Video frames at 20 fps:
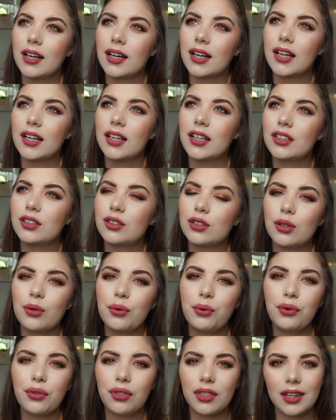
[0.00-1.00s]
I
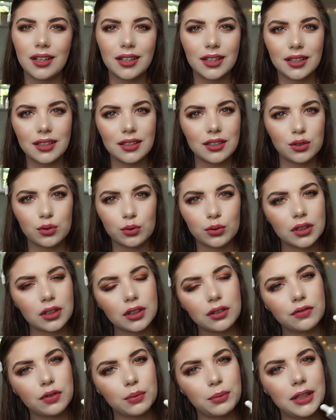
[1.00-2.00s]
don't think it is
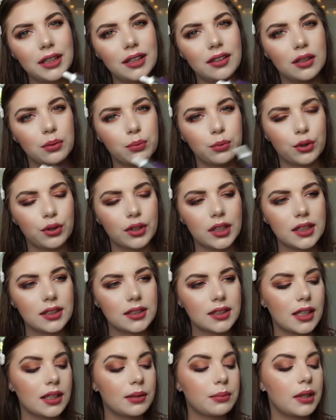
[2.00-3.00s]
working for me in the morning
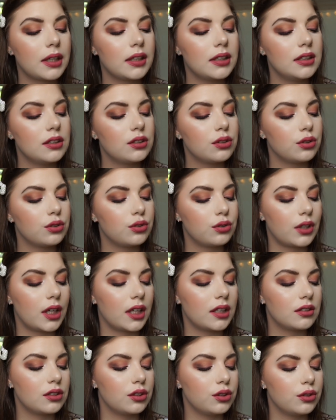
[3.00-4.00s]
time. I need to
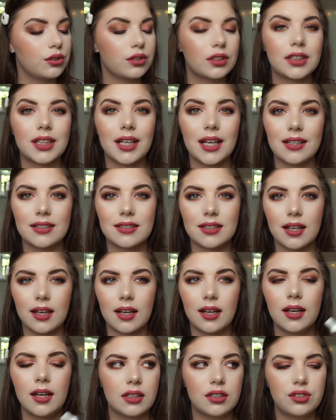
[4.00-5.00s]
try to use it as
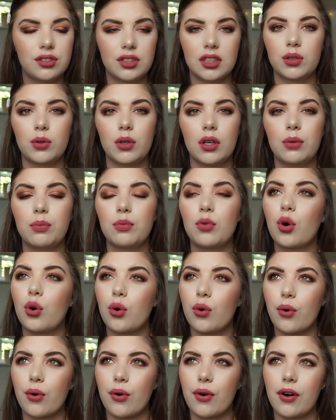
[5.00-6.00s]
a serum
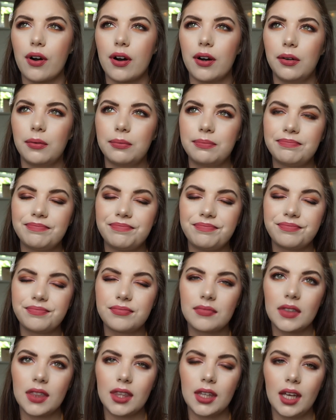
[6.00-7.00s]
or
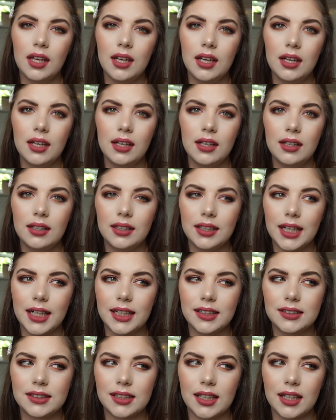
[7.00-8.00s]

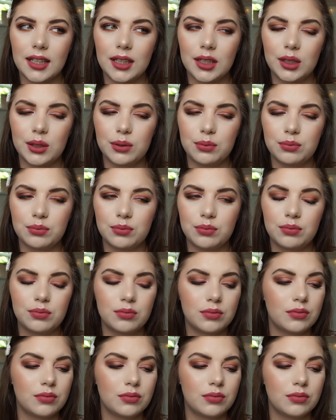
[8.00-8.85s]
nighttime